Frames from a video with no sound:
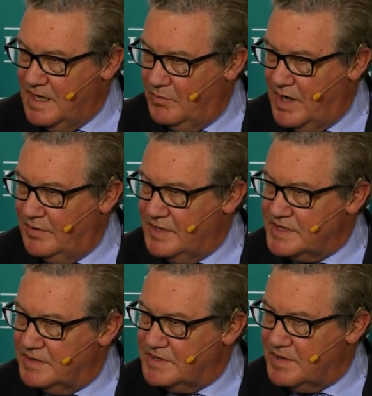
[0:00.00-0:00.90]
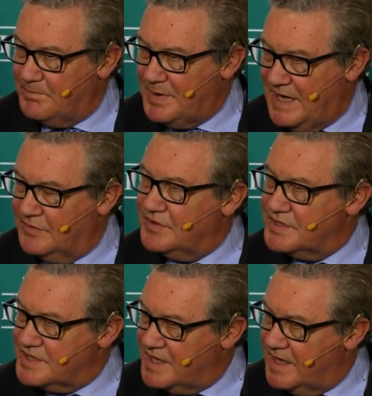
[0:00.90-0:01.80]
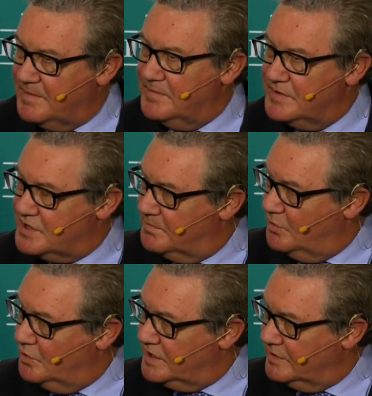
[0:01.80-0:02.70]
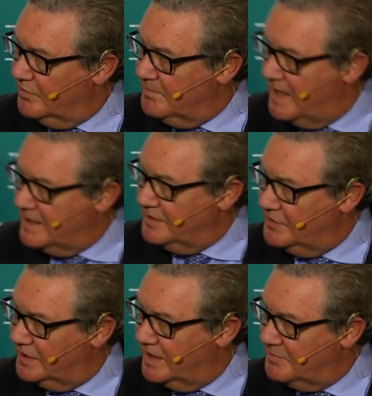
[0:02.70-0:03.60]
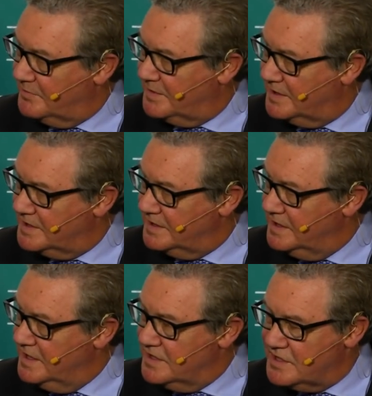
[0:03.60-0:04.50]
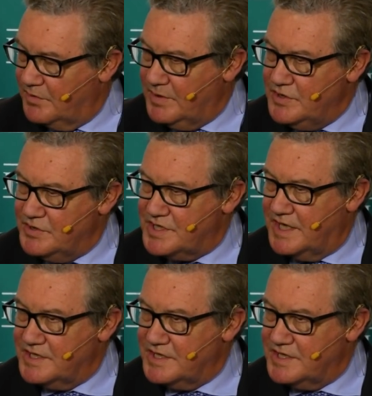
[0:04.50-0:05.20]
whereas it's about the same supporting Remain in the Labour Party. So when you say